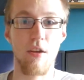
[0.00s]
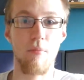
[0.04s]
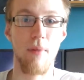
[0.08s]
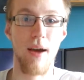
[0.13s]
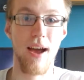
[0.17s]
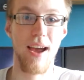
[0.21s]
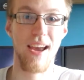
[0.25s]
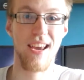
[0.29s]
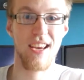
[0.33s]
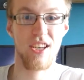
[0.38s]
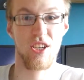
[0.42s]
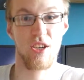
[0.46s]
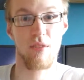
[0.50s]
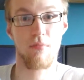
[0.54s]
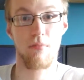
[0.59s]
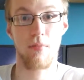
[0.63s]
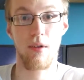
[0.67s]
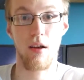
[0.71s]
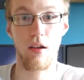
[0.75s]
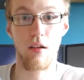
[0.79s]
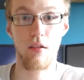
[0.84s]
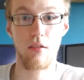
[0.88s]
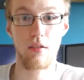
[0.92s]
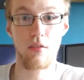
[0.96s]
packaging by
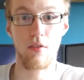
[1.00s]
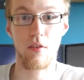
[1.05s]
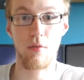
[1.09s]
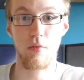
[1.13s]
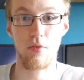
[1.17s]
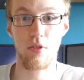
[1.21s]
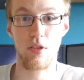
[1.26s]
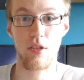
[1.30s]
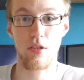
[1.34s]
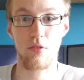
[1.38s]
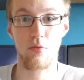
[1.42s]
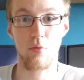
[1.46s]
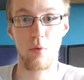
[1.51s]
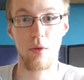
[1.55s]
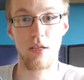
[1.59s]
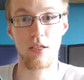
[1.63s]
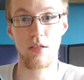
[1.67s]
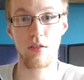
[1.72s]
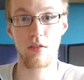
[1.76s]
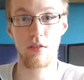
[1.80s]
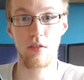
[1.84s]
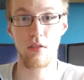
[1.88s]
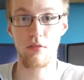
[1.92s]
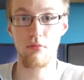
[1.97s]
the looks of it, which is always
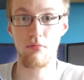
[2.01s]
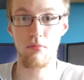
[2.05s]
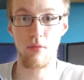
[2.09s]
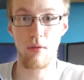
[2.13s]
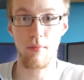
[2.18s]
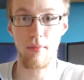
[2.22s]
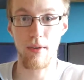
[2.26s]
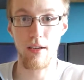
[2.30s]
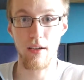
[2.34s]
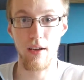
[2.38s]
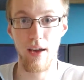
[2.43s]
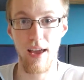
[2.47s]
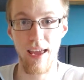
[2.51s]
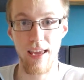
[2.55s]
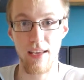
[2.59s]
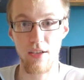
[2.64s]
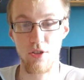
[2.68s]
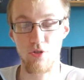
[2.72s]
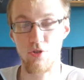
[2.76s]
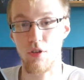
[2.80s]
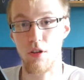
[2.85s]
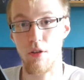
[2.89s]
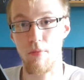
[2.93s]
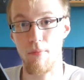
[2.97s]
good. I mean, I hate
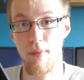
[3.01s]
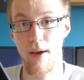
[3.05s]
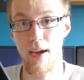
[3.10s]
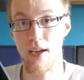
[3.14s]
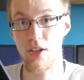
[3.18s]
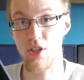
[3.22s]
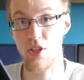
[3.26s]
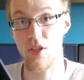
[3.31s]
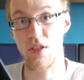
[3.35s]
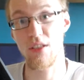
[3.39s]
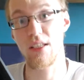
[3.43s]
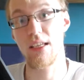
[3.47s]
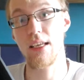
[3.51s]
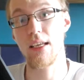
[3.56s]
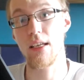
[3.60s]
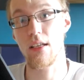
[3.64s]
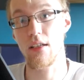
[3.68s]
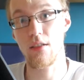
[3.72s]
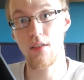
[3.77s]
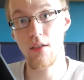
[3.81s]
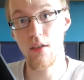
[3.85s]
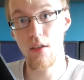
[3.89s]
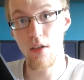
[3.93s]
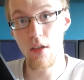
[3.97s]
struggling packaging as it
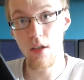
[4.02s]
is.